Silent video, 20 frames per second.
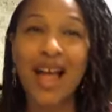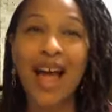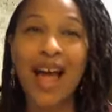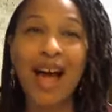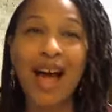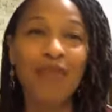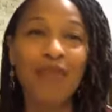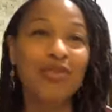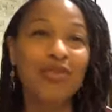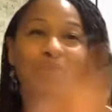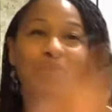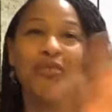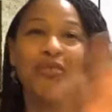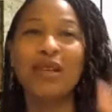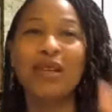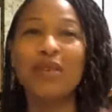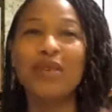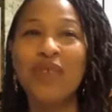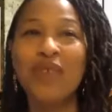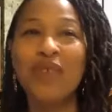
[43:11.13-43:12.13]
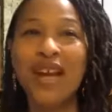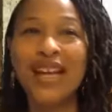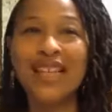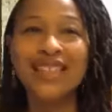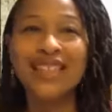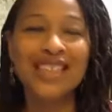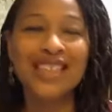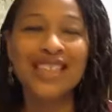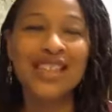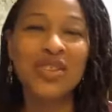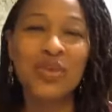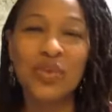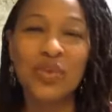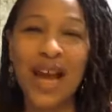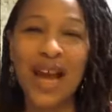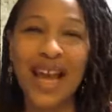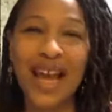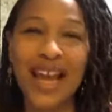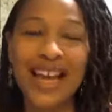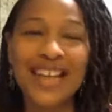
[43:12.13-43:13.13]
after being raised in the
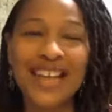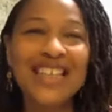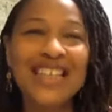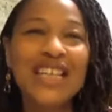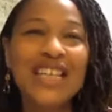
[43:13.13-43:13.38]
rain,